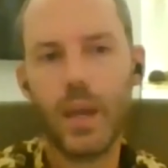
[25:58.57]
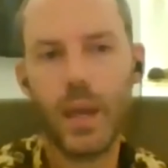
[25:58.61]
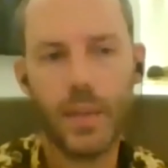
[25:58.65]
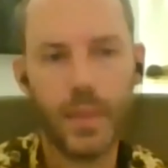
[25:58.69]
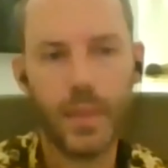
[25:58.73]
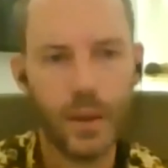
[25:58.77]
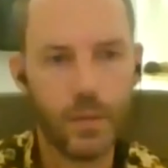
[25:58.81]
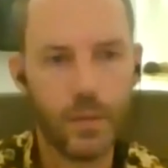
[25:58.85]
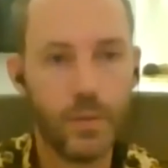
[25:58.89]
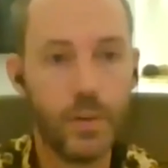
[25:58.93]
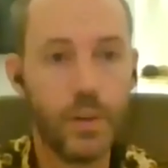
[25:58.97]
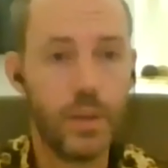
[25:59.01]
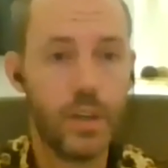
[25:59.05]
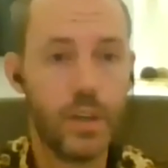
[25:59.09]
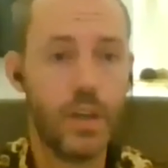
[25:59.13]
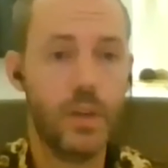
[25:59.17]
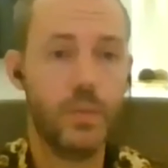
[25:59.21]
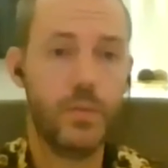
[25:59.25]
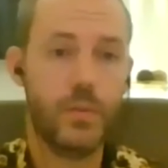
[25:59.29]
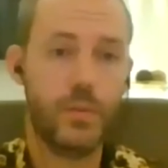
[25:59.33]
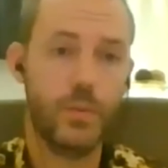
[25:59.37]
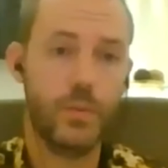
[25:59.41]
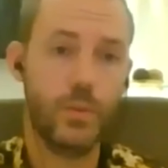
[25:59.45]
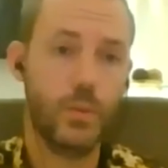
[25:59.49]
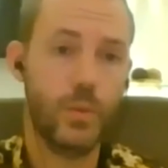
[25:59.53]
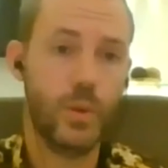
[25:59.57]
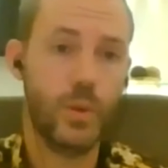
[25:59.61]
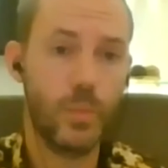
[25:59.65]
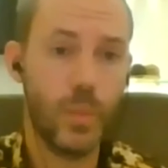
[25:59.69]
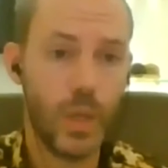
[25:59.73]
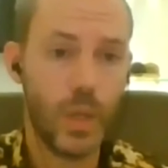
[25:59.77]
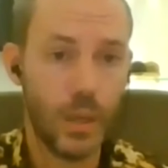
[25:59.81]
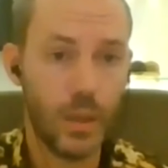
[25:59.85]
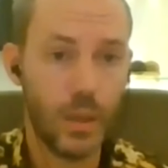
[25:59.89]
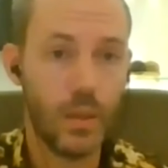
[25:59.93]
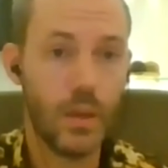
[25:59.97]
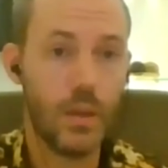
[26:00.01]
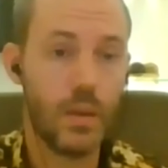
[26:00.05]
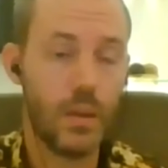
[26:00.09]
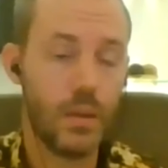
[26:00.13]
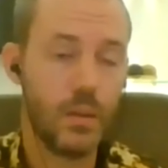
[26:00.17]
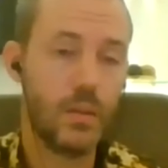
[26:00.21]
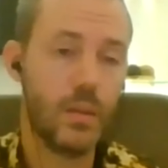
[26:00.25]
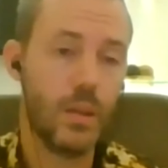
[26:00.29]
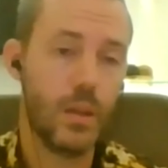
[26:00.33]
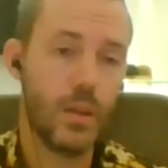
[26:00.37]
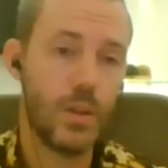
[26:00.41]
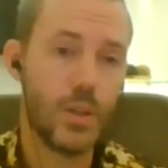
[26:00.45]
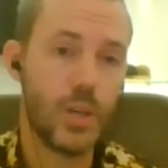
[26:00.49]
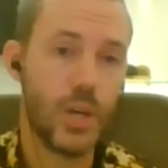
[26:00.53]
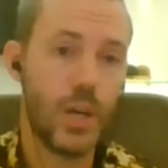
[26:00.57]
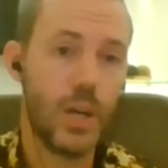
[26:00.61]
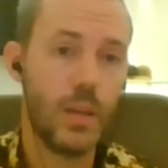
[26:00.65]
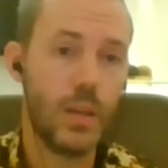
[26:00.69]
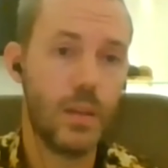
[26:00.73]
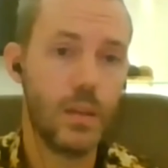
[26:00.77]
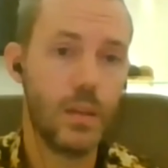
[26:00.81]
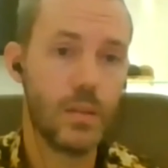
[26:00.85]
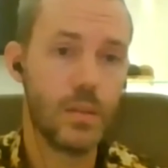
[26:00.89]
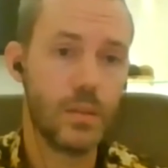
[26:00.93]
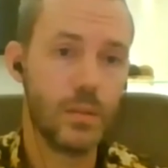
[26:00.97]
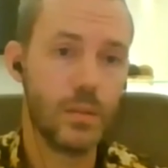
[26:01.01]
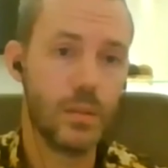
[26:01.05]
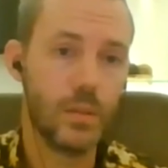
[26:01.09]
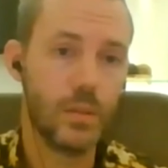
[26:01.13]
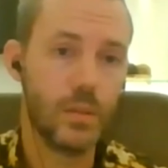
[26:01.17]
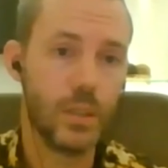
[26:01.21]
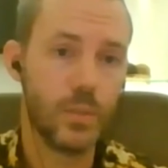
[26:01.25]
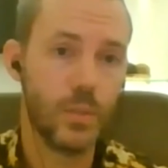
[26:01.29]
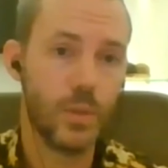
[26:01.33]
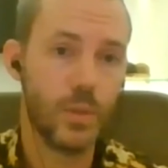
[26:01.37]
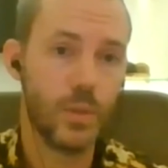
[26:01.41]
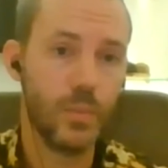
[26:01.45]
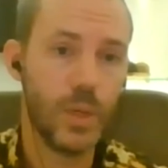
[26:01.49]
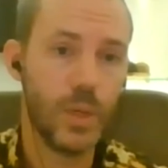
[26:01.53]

and they felt comfortable with me, and they shared their stories with